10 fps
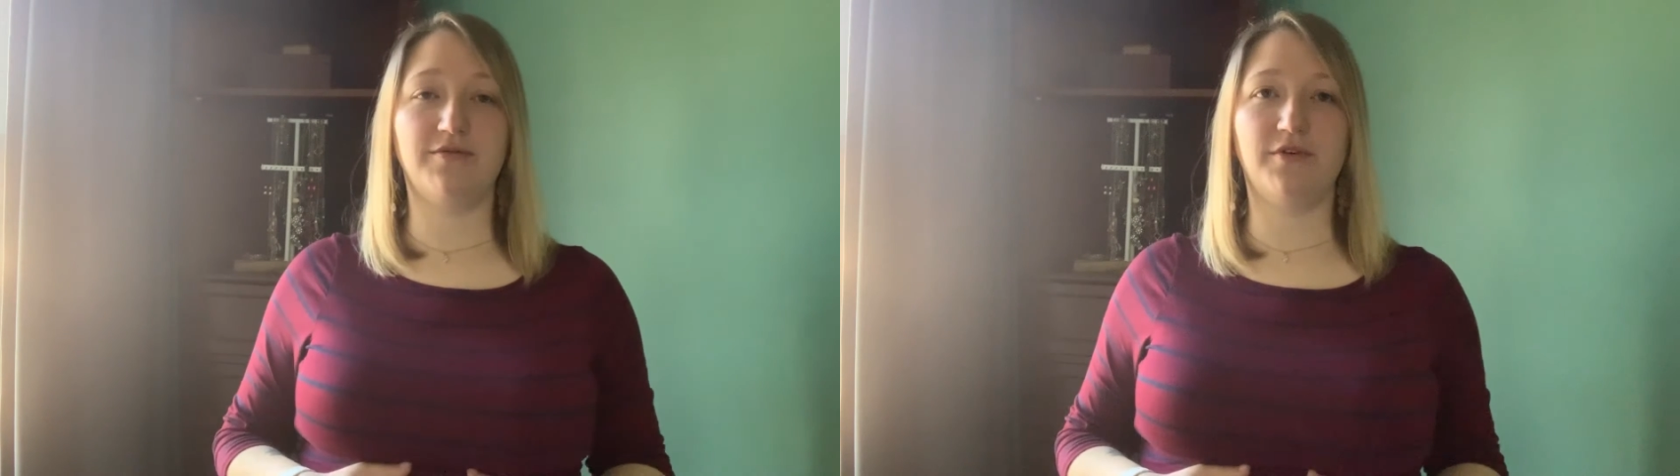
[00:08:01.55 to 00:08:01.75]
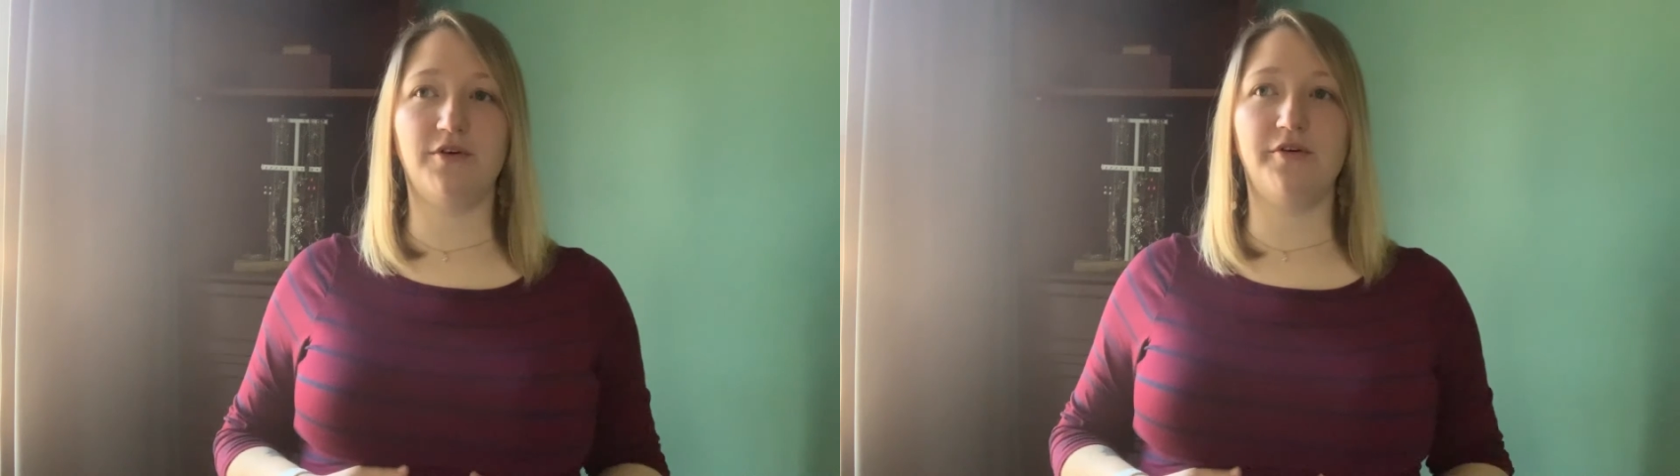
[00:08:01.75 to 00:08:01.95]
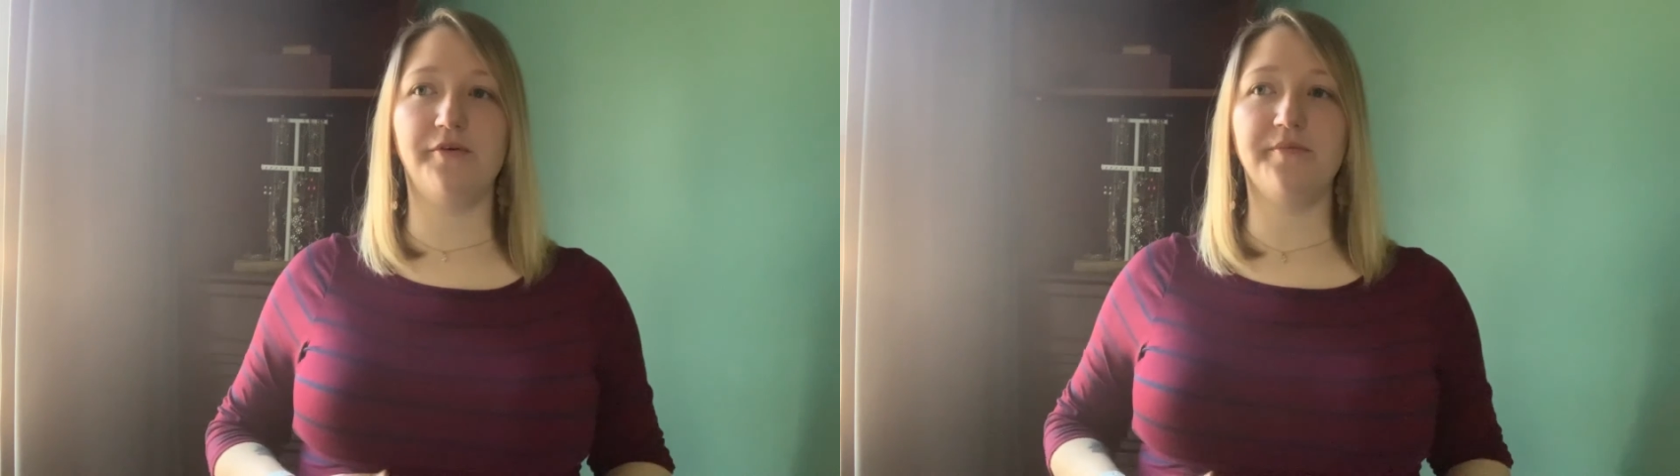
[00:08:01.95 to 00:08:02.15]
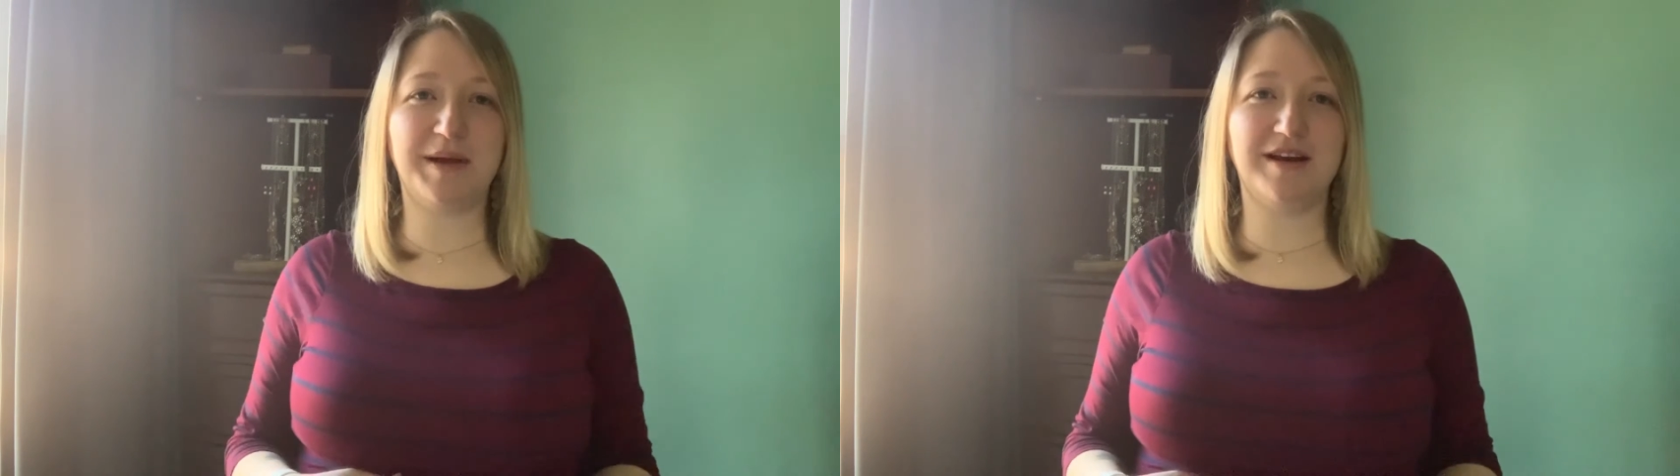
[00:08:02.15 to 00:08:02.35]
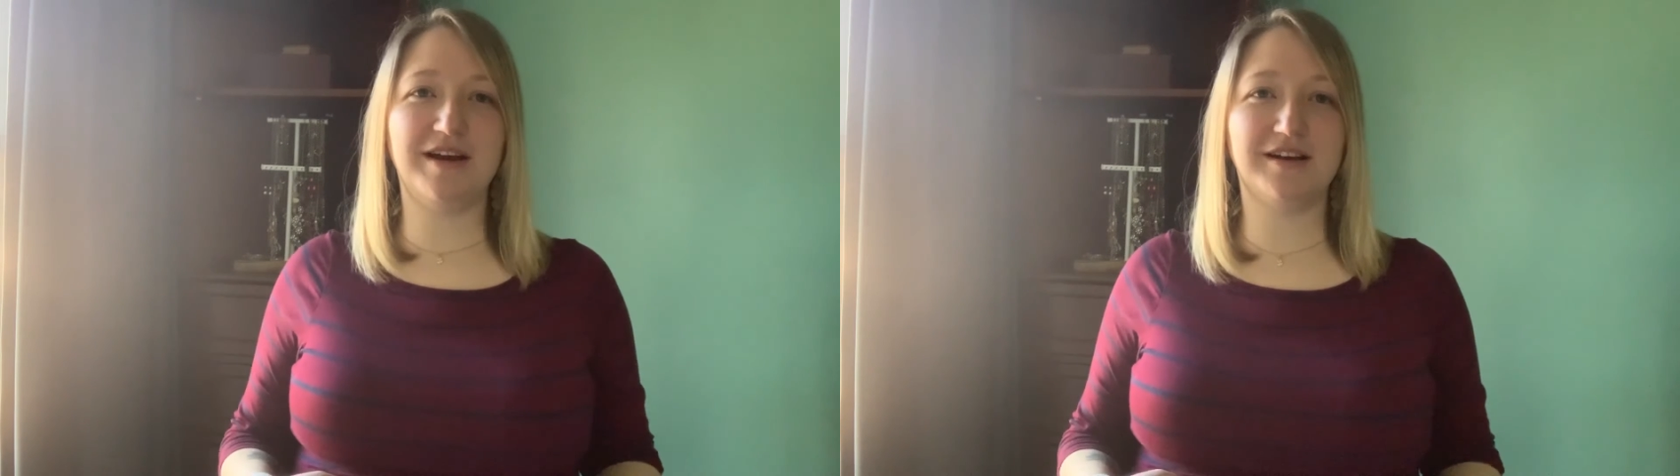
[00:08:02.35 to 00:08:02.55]
full
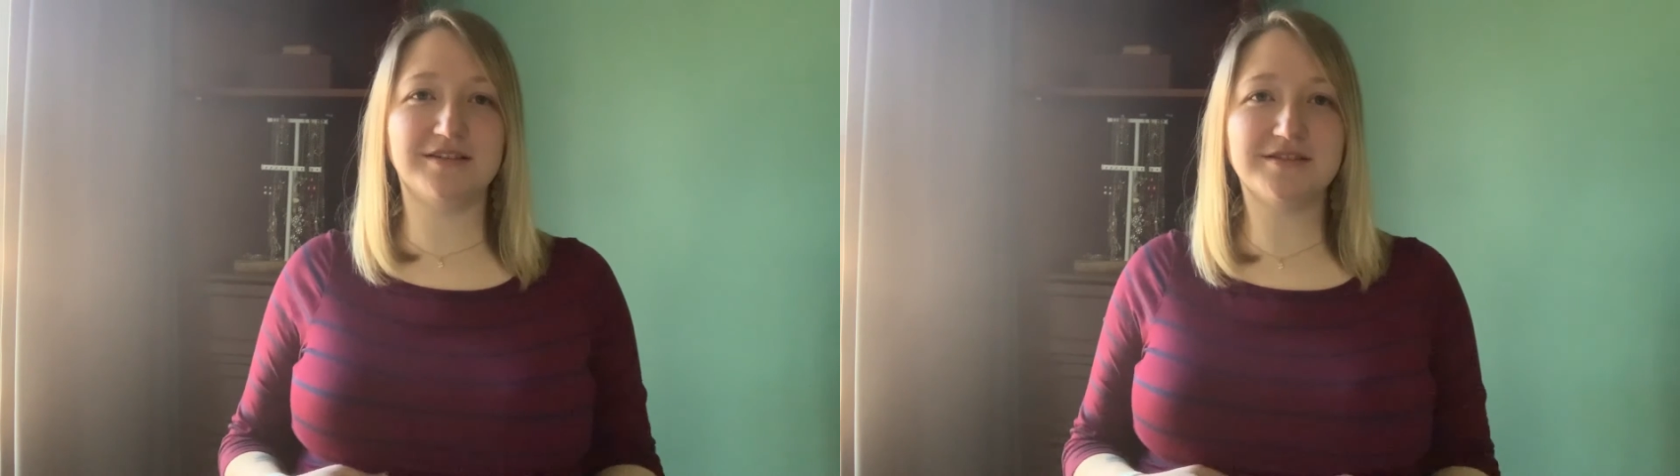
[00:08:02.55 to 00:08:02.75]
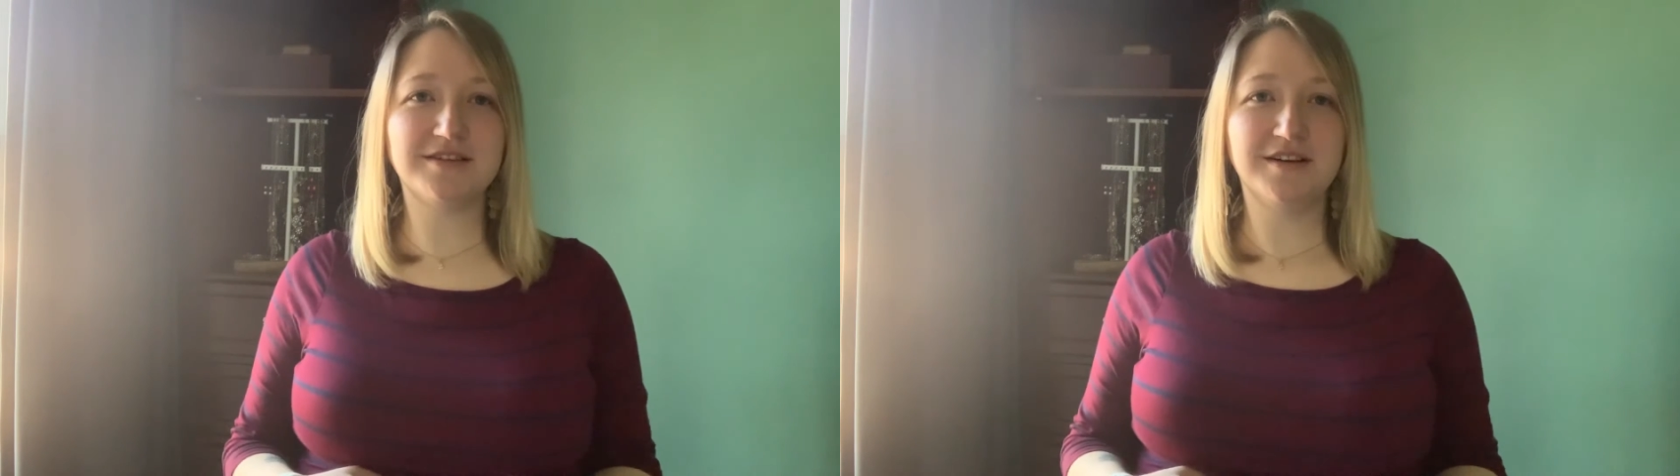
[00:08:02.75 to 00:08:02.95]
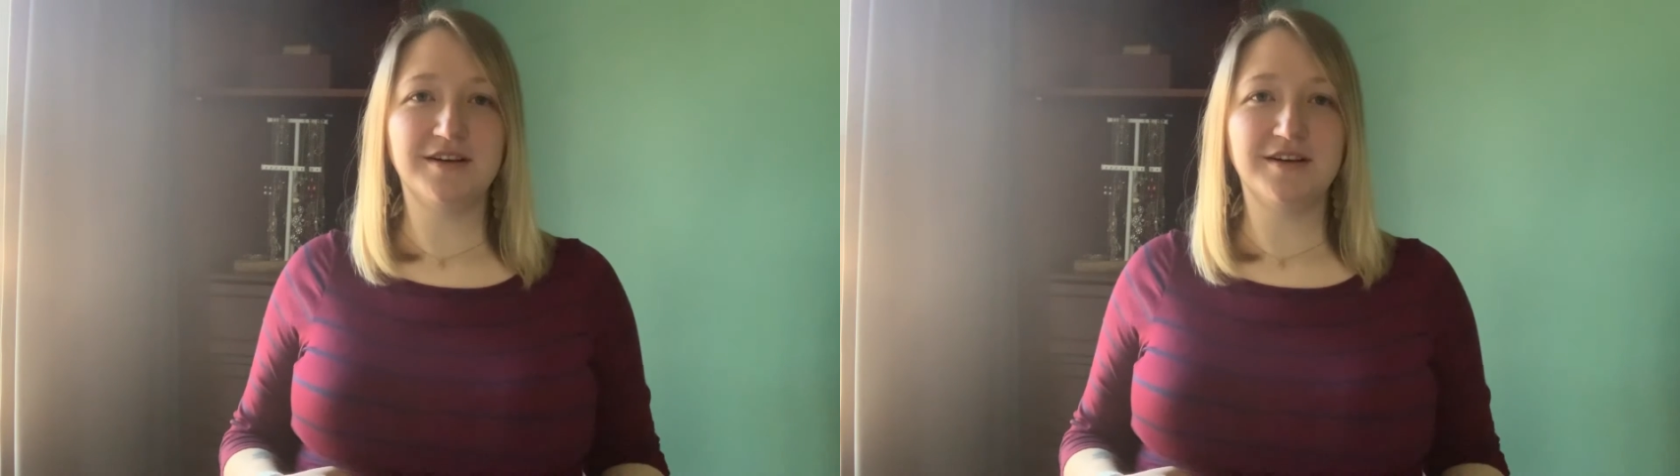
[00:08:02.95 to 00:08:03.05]
spandex,